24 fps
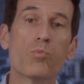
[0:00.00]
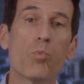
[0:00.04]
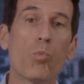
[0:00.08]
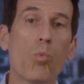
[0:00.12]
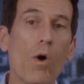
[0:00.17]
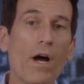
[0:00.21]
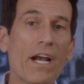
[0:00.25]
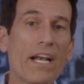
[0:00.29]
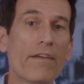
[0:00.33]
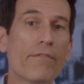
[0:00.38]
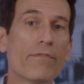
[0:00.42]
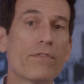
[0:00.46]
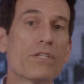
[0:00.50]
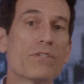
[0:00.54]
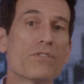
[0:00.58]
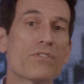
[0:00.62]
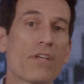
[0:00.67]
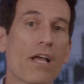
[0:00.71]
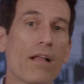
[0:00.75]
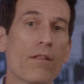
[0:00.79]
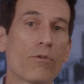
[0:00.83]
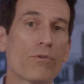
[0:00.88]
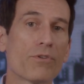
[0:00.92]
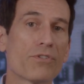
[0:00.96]
what if the
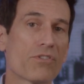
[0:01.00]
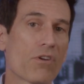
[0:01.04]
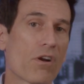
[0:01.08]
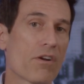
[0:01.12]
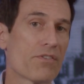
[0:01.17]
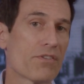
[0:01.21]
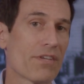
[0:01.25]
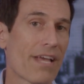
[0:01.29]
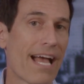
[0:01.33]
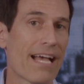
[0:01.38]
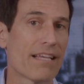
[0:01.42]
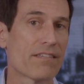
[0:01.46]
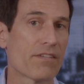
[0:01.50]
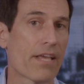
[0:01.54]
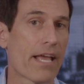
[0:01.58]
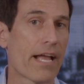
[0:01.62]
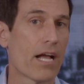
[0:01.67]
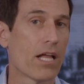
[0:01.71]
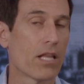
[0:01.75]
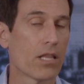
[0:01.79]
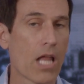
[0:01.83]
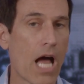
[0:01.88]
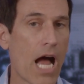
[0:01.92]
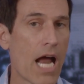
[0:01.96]
seller starts asking
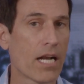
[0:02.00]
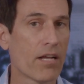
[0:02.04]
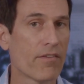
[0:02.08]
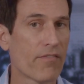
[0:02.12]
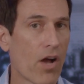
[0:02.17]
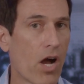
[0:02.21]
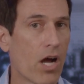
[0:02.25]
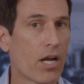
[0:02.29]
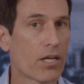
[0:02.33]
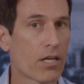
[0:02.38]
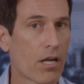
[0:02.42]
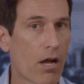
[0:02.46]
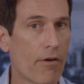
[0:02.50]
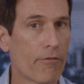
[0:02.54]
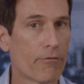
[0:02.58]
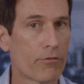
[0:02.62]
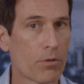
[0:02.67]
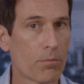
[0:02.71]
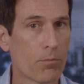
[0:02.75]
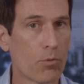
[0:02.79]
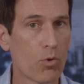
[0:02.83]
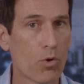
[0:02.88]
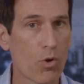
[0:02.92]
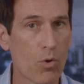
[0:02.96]
a lot of
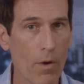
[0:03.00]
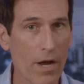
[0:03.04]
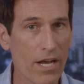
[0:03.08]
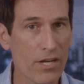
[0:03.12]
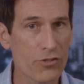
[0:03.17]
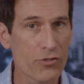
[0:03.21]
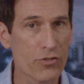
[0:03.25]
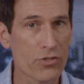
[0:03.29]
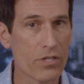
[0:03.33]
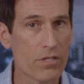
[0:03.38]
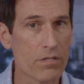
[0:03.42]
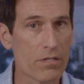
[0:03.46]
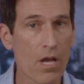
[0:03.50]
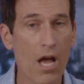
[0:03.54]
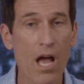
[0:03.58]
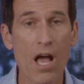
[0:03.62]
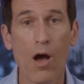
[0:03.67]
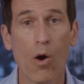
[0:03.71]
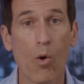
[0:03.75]
uncomfortable questions